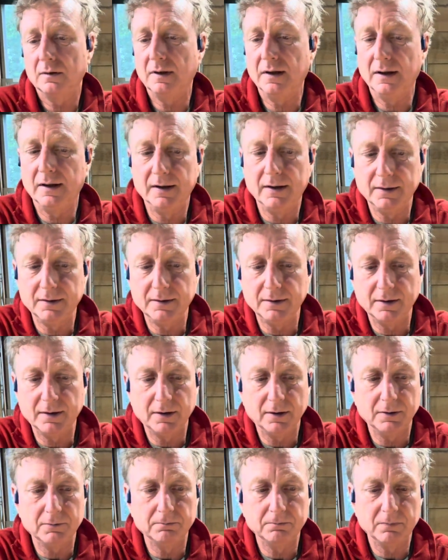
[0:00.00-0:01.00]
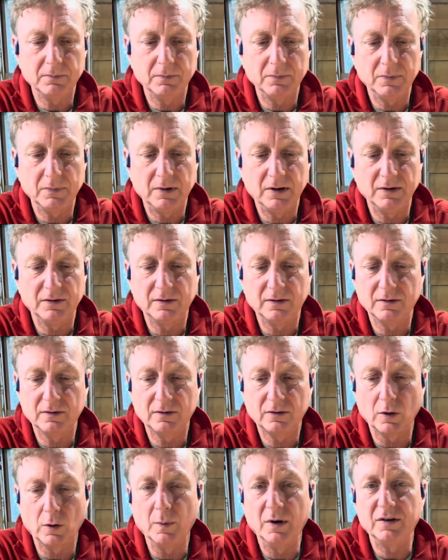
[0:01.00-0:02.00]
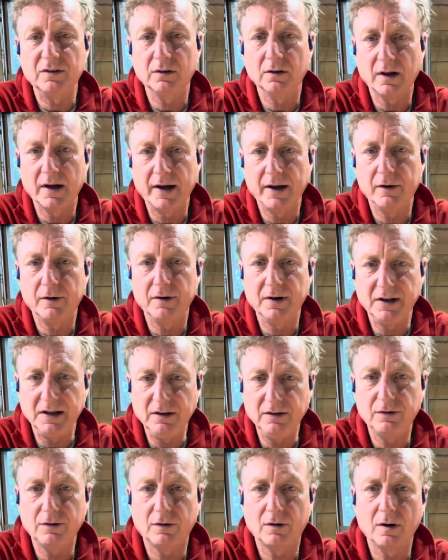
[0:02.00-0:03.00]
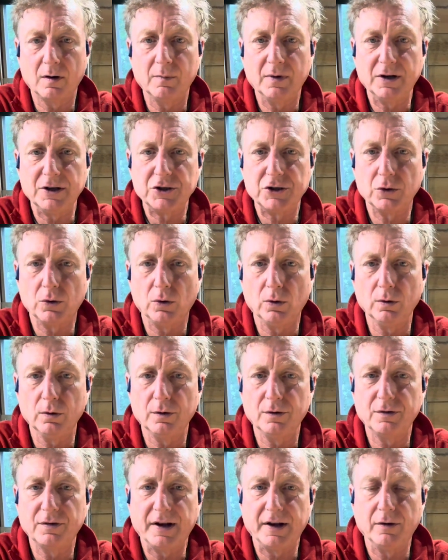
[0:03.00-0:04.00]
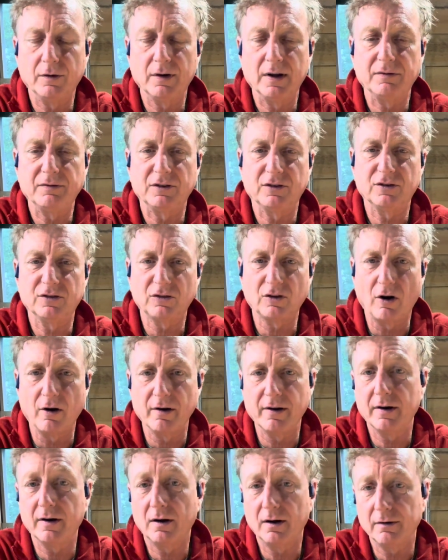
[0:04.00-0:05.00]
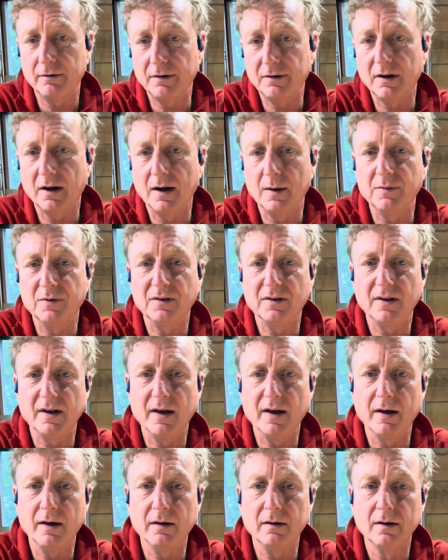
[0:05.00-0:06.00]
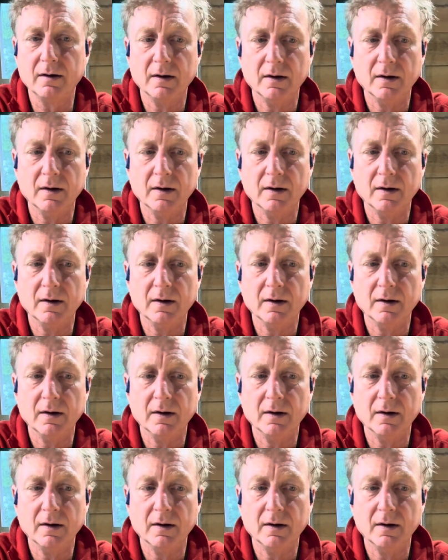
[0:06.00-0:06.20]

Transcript: and this is so much lighter and easier on my shoulders. I don't have to start it 100 times a day.